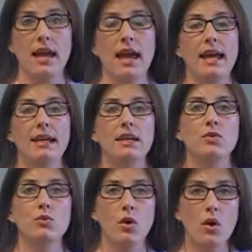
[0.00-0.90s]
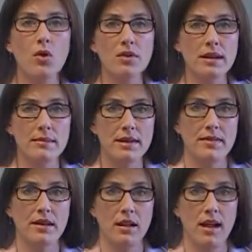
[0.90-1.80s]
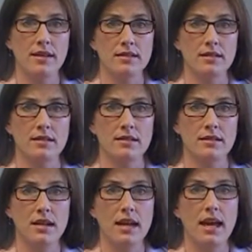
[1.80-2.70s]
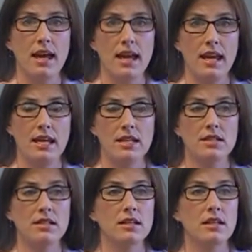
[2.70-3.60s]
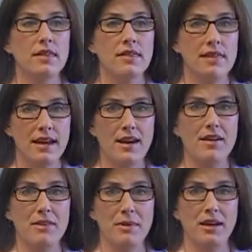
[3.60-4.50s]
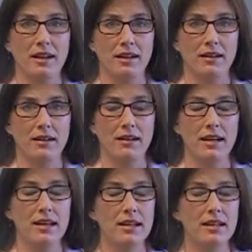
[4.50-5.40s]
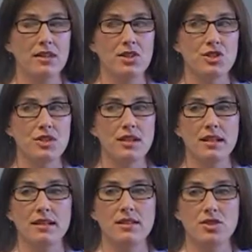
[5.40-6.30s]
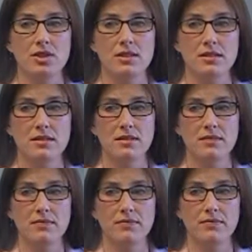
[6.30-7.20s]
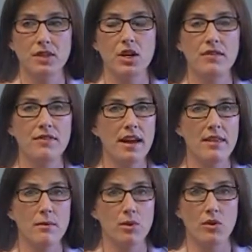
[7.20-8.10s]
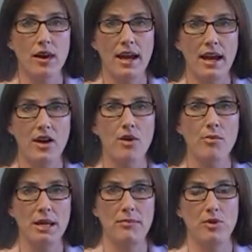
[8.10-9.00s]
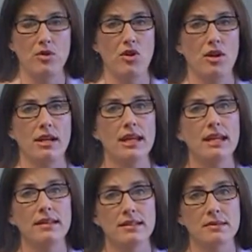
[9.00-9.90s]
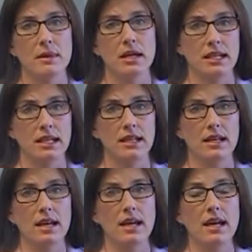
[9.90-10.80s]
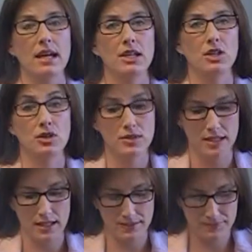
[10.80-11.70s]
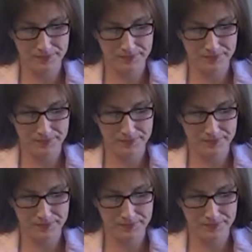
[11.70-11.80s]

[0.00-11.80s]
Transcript: and enroll them in the classes, and they got the money. And it is just unfathomable how people are getting this money and using it.